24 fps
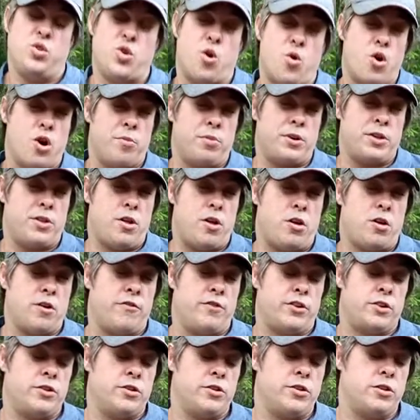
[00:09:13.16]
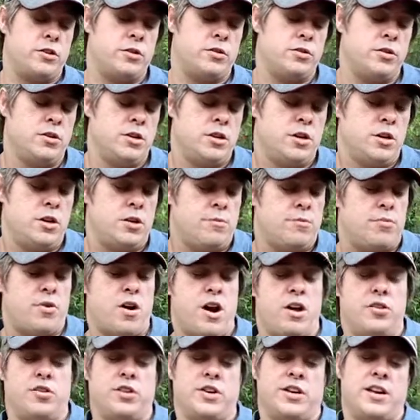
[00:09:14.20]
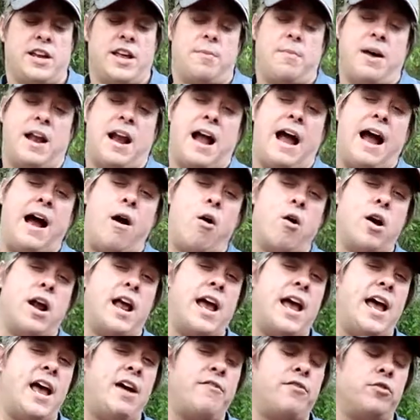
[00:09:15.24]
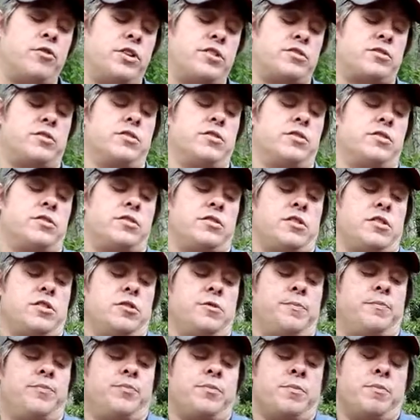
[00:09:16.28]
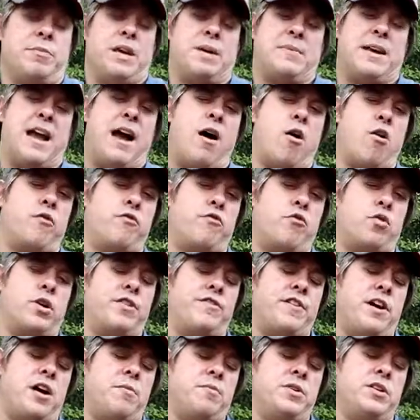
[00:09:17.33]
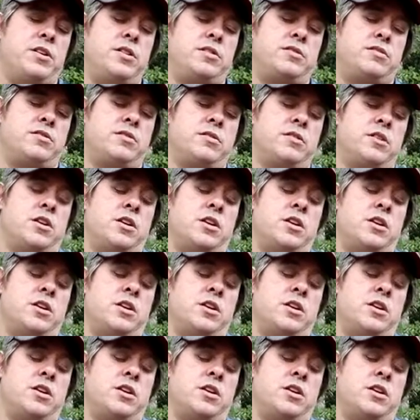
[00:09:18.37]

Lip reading: horribly long of a cook. Probably looking at about 1.5 hours on this cook, so maybe 1 hour and 45 minutes.